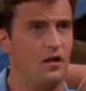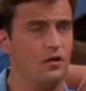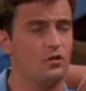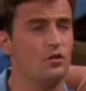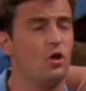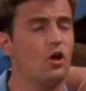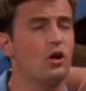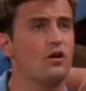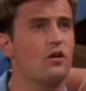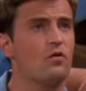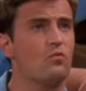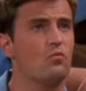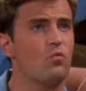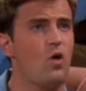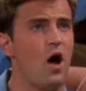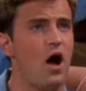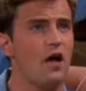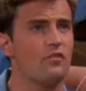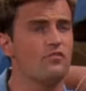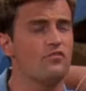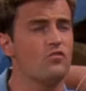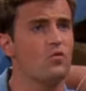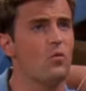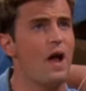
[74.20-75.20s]
Look,
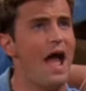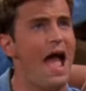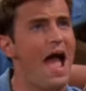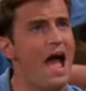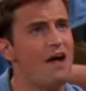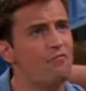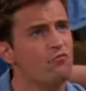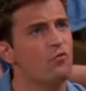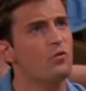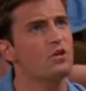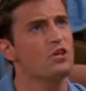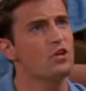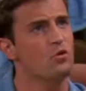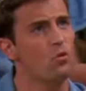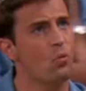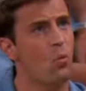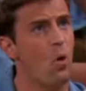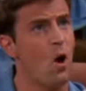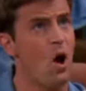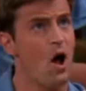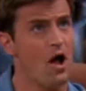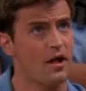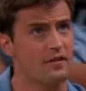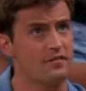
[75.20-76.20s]
Ross, you have what you
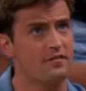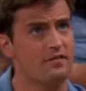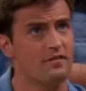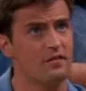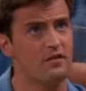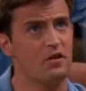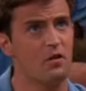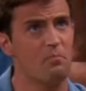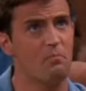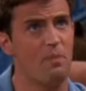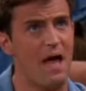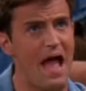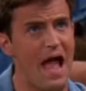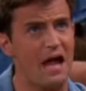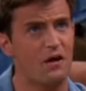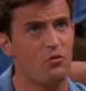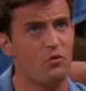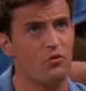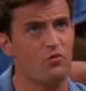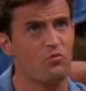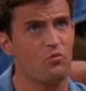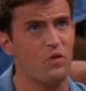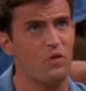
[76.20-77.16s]
want. You're back with